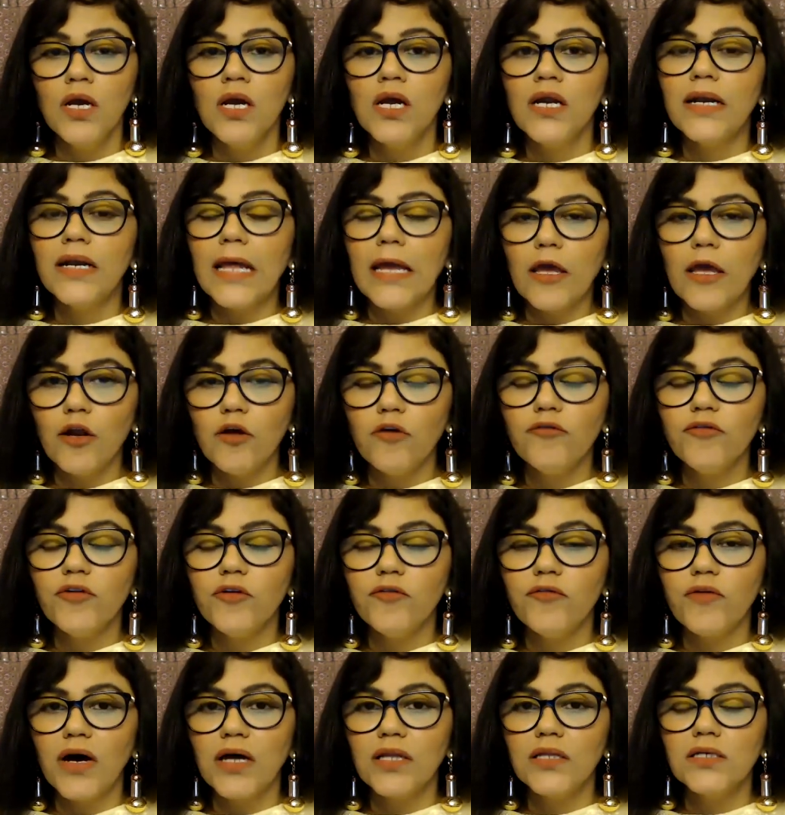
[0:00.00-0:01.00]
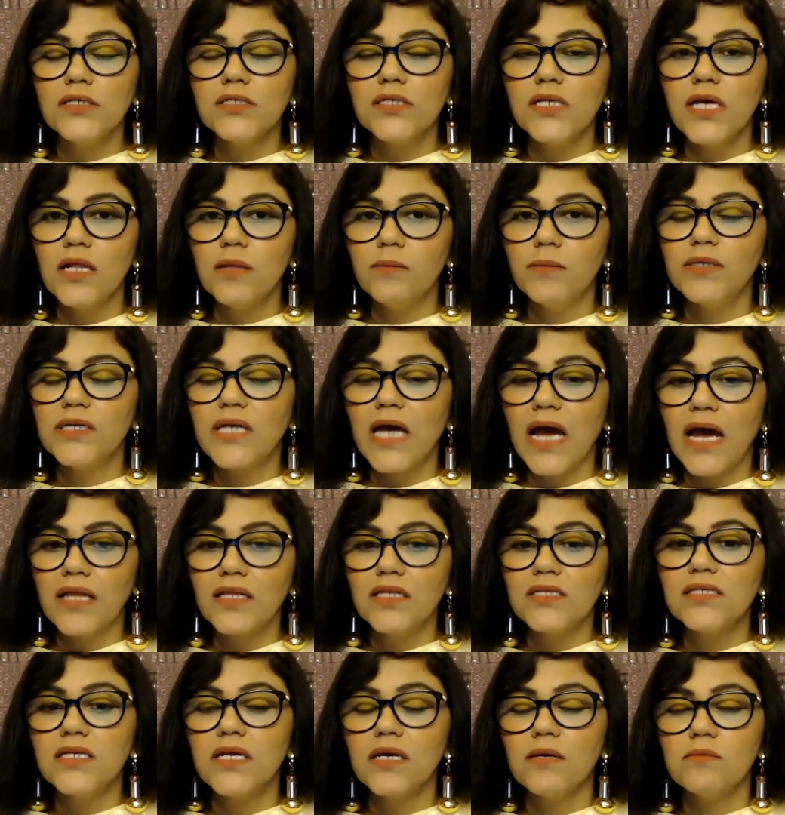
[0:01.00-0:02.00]
Take care of your father's health, but at the
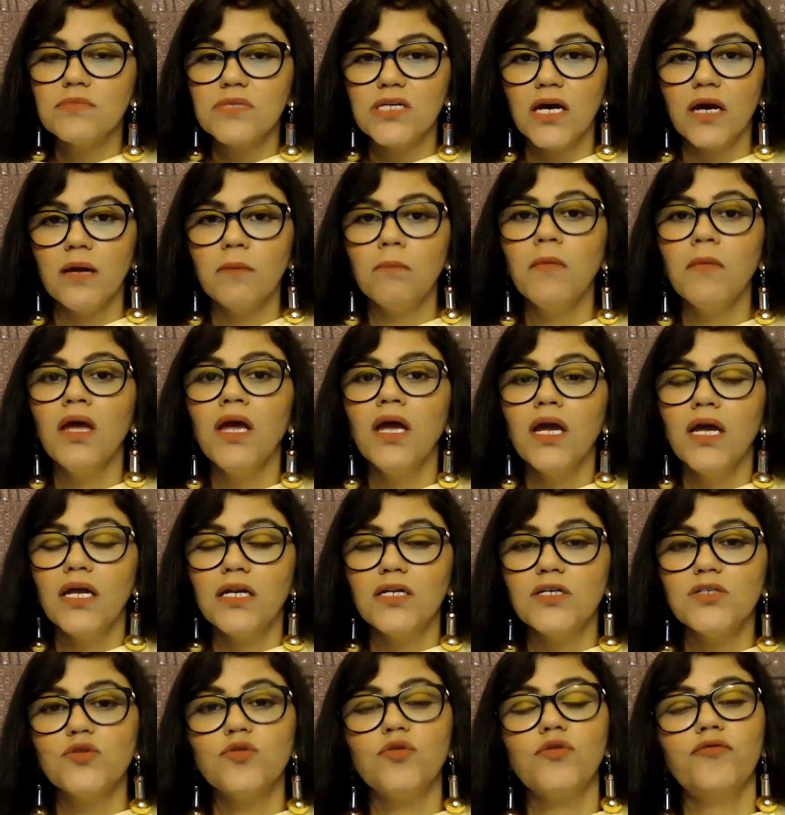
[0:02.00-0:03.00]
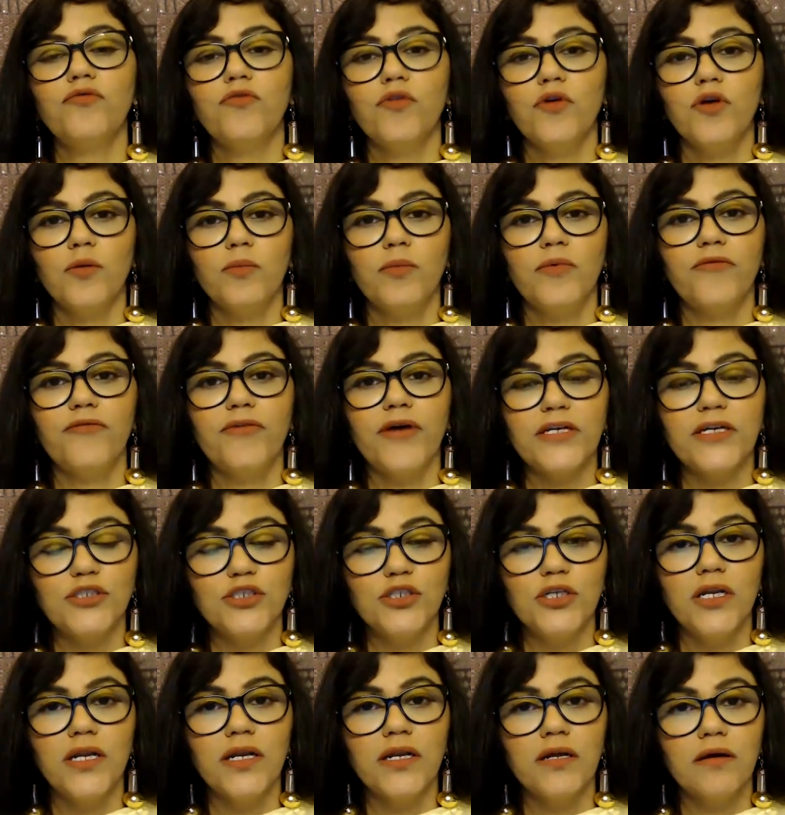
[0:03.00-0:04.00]
same time, it is good for your
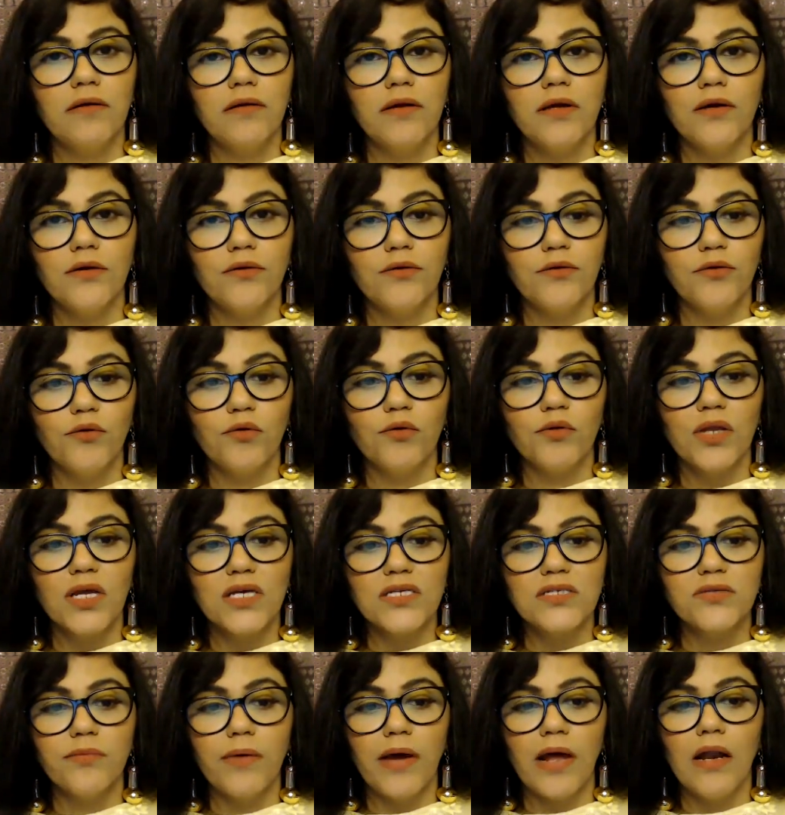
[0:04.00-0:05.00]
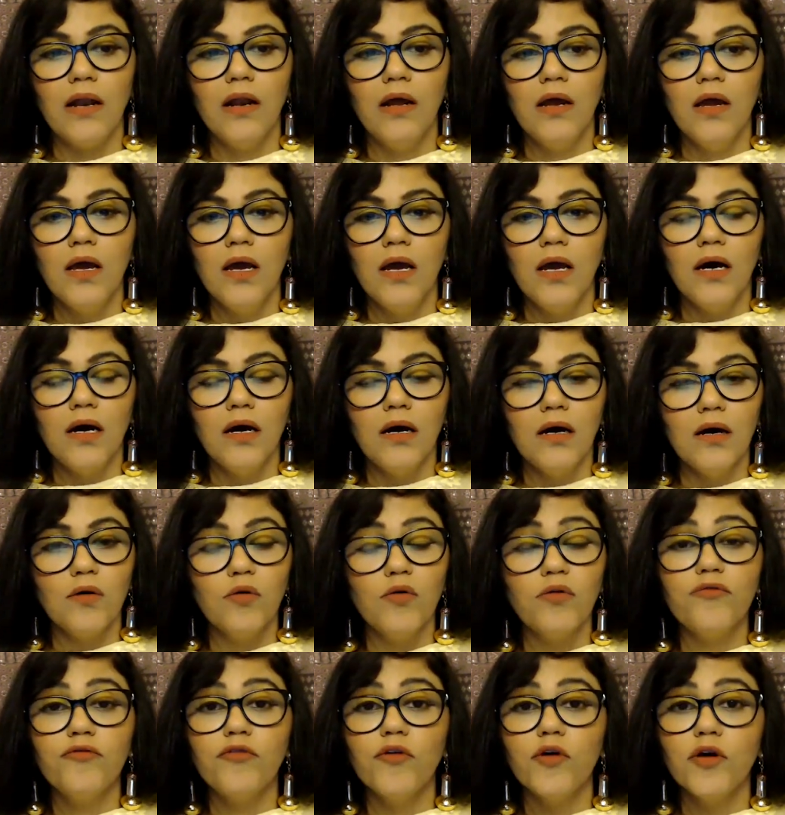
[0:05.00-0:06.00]
professional and career growth as well.
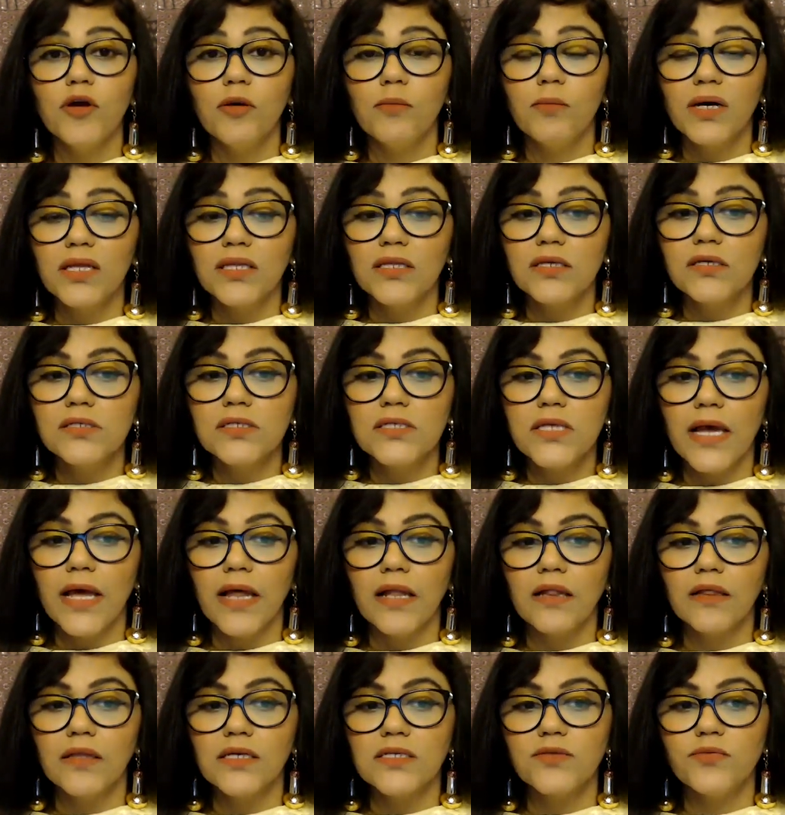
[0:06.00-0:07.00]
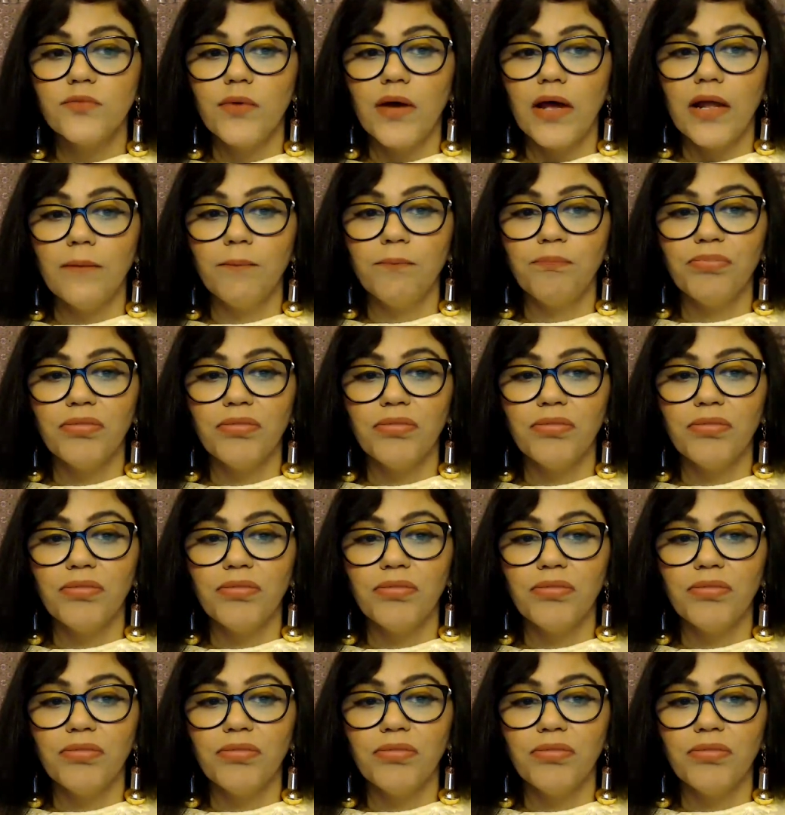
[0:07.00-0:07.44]
Good for your mother's health as well.